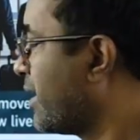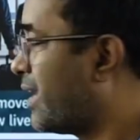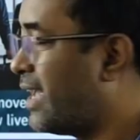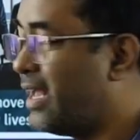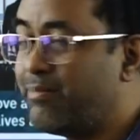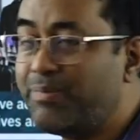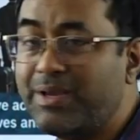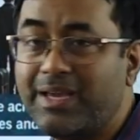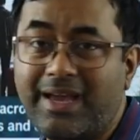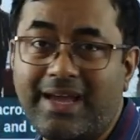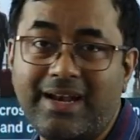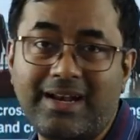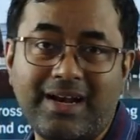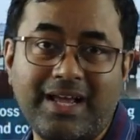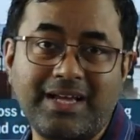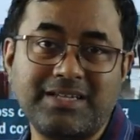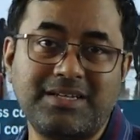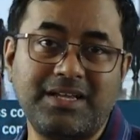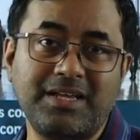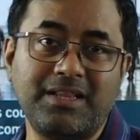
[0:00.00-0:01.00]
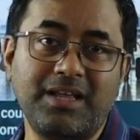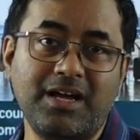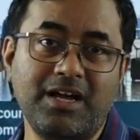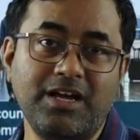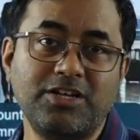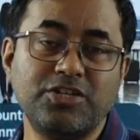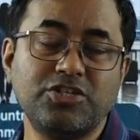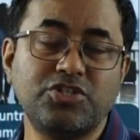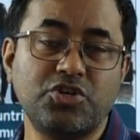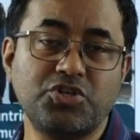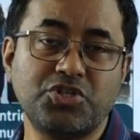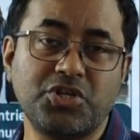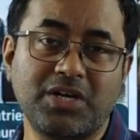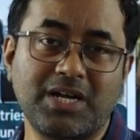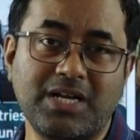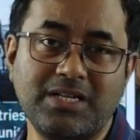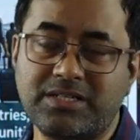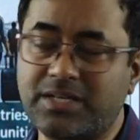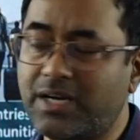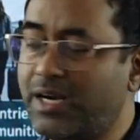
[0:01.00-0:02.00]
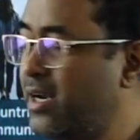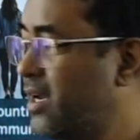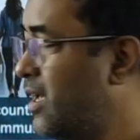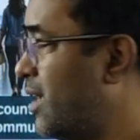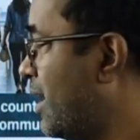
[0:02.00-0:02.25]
can be analyzed in the socio-cultural